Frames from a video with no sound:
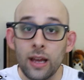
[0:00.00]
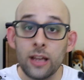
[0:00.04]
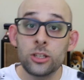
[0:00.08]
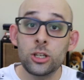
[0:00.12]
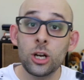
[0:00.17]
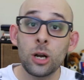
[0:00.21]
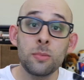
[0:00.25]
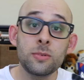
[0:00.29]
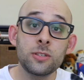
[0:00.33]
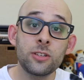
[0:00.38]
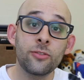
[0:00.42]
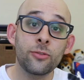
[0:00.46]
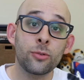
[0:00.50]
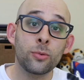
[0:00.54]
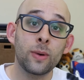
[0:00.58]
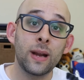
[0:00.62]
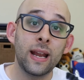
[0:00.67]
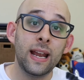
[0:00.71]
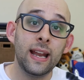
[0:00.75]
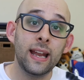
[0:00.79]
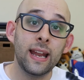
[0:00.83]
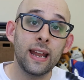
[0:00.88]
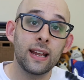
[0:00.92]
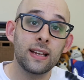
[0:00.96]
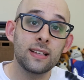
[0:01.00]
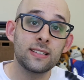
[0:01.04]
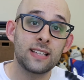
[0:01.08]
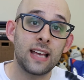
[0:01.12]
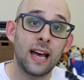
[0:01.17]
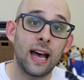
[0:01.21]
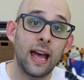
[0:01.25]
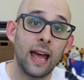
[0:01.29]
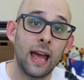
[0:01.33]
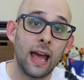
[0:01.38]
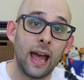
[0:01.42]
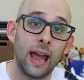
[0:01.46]
In terms of ratings,
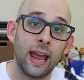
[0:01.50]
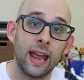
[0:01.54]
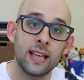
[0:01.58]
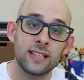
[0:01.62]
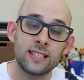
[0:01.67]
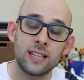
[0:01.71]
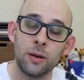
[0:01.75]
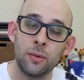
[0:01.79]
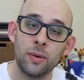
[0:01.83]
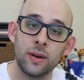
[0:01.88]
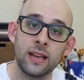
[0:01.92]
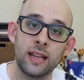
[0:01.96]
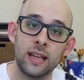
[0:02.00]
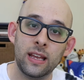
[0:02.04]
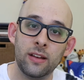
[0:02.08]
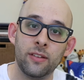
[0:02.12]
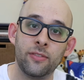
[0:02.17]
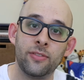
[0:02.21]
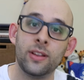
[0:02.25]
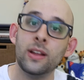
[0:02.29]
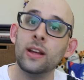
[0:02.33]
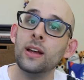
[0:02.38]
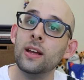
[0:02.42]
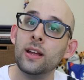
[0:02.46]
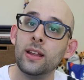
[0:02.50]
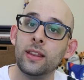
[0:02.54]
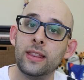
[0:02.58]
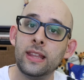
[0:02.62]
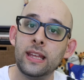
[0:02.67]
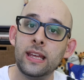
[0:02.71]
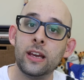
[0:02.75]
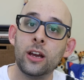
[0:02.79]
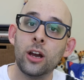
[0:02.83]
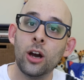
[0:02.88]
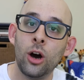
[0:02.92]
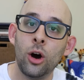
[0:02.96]
I guess I would give
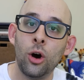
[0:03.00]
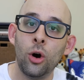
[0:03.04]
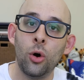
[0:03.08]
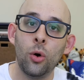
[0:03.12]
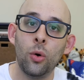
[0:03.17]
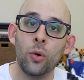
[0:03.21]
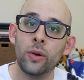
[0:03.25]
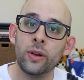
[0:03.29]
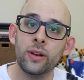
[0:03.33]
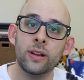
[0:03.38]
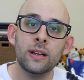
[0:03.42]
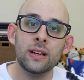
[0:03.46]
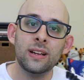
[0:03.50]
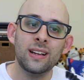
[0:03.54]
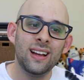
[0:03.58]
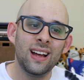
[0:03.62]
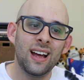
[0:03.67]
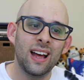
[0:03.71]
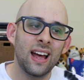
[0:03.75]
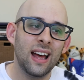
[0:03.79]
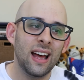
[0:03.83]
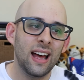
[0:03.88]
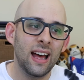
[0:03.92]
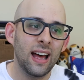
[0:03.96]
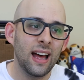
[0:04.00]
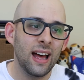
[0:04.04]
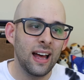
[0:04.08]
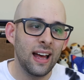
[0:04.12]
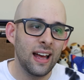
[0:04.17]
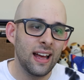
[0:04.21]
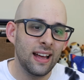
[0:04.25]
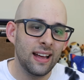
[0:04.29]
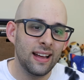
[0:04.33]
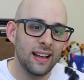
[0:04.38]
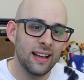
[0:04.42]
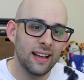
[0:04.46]
the cone
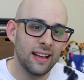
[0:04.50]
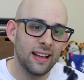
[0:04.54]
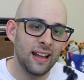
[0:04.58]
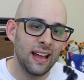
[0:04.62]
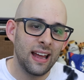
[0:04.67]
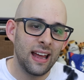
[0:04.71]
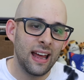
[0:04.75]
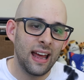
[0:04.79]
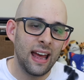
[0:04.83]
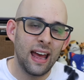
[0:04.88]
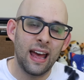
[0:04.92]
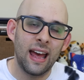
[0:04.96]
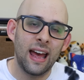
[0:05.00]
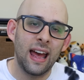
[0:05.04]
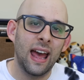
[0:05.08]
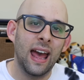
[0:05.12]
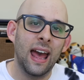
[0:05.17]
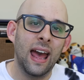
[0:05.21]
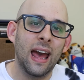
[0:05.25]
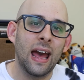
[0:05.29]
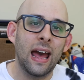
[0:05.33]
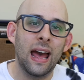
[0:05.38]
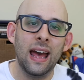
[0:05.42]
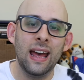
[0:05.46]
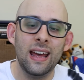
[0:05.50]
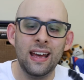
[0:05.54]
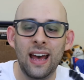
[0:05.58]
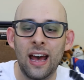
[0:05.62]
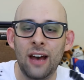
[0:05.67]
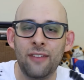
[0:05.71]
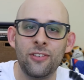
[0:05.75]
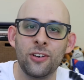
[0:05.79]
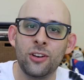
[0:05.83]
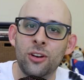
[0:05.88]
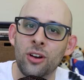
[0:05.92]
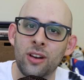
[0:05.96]
half
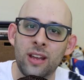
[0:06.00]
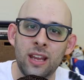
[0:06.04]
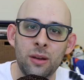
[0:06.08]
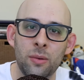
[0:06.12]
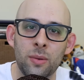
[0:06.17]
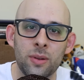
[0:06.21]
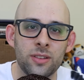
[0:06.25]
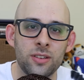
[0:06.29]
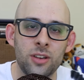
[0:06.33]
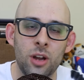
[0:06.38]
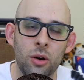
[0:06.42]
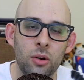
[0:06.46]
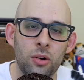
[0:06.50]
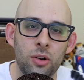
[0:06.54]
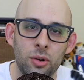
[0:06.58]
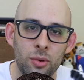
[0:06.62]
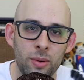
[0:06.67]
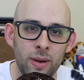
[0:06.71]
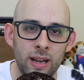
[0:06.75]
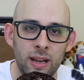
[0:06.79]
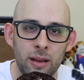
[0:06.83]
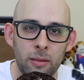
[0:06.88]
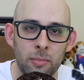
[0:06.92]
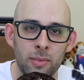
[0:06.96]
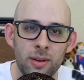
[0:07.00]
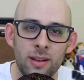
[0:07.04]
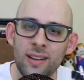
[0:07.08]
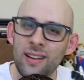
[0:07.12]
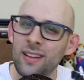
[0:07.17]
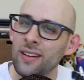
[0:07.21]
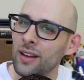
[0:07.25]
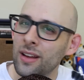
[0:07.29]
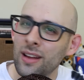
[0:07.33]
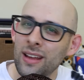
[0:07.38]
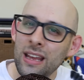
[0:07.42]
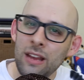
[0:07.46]
a cookie with no cream.
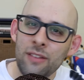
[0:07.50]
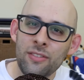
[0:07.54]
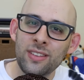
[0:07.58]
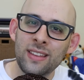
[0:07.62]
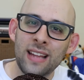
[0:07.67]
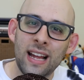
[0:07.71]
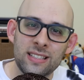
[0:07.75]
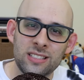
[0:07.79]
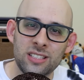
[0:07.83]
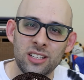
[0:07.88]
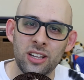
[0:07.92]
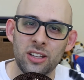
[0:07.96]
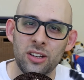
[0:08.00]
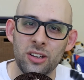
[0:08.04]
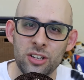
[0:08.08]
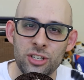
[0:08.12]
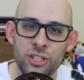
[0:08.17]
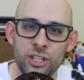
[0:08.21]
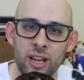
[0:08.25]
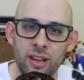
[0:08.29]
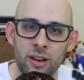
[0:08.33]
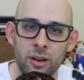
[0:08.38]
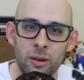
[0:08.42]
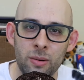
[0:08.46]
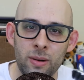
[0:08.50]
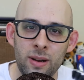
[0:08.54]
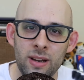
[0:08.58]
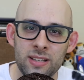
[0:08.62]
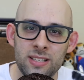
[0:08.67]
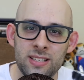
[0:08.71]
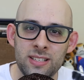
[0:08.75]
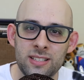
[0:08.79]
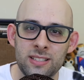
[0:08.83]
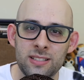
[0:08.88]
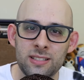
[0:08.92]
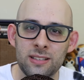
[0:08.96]
Even that's a little
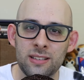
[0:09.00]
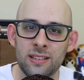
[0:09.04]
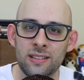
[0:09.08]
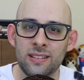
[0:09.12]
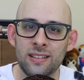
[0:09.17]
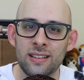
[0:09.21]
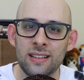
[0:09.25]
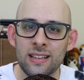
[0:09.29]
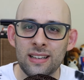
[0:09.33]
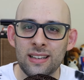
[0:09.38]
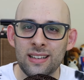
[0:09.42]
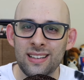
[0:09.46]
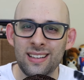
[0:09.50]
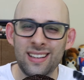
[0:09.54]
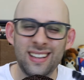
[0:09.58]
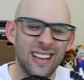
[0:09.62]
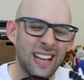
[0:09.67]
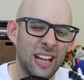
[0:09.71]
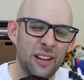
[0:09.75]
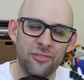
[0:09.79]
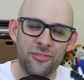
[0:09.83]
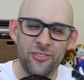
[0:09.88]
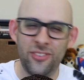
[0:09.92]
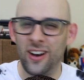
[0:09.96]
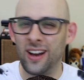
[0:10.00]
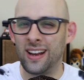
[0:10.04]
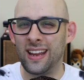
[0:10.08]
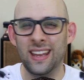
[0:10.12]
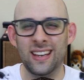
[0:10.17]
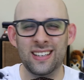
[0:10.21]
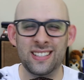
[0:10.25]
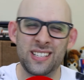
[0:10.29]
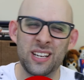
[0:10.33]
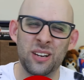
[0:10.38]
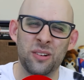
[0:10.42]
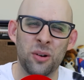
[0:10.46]
generous. Fuck
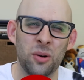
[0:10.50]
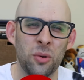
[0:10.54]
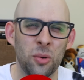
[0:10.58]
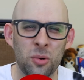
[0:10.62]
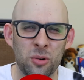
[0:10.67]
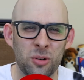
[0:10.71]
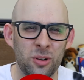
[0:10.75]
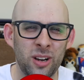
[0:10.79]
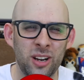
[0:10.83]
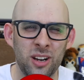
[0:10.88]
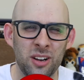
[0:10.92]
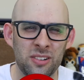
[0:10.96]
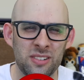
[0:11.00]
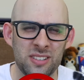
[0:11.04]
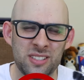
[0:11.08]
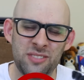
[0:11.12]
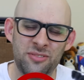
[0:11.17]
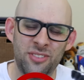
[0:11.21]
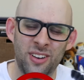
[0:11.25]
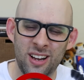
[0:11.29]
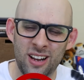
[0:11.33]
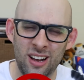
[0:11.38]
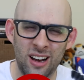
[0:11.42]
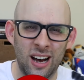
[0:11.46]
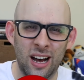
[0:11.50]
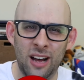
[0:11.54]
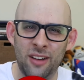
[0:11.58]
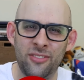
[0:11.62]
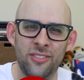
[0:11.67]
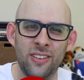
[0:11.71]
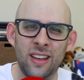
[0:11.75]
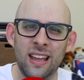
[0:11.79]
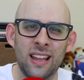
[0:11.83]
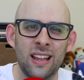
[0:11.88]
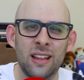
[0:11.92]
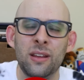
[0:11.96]
it. 0 Oreos. Fuck off.
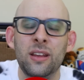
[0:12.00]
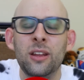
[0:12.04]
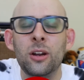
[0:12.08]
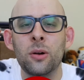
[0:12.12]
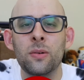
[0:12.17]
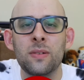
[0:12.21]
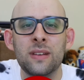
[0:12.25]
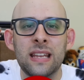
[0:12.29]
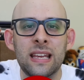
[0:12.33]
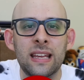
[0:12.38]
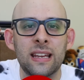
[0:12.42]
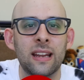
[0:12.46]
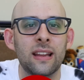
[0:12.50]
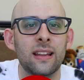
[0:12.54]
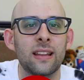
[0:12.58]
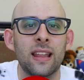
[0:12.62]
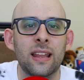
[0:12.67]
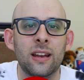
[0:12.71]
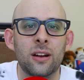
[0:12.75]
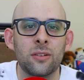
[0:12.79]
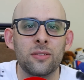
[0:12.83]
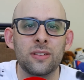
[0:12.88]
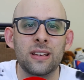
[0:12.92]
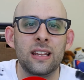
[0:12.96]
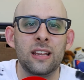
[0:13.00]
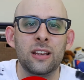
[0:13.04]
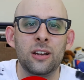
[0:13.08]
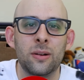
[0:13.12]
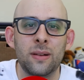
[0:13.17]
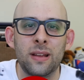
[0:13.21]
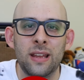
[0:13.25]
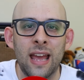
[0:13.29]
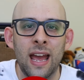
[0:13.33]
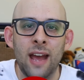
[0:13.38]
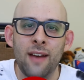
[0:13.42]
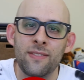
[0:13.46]
You don't need it.
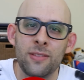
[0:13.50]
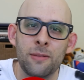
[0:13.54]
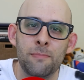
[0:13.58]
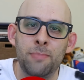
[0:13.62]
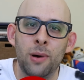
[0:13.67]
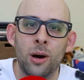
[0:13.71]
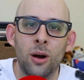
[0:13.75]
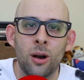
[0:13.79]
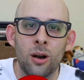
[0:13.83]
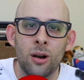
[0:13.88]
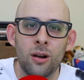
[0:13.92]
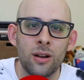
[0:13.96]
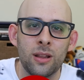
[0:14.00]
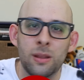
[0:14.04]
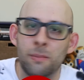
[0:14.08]
You have the bar.